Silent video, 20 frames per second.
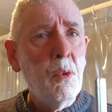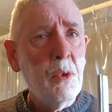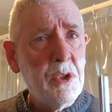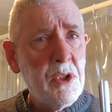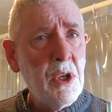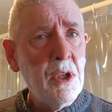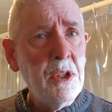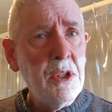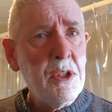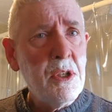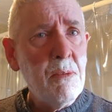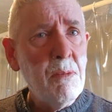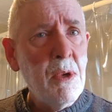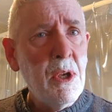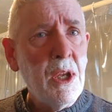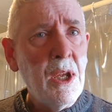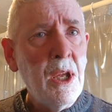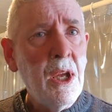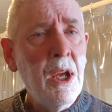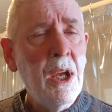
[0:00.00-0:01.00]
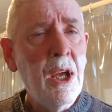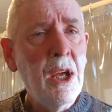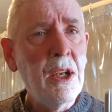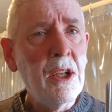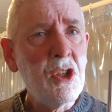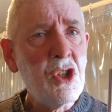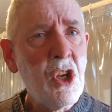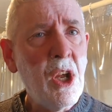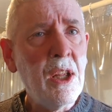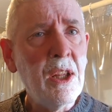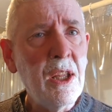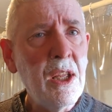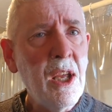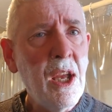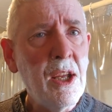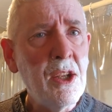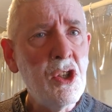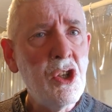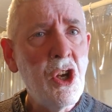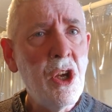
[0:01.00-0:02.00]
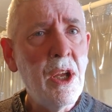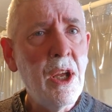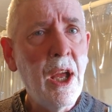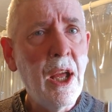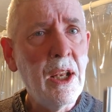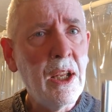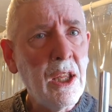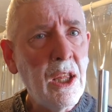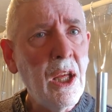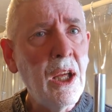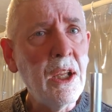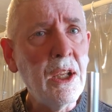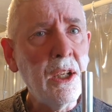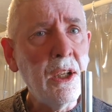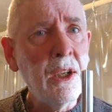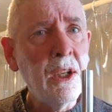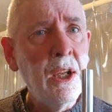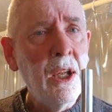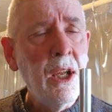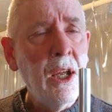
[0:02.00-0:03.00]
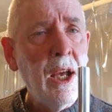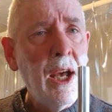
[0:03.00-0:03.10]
Return it to me and I check the edge and again,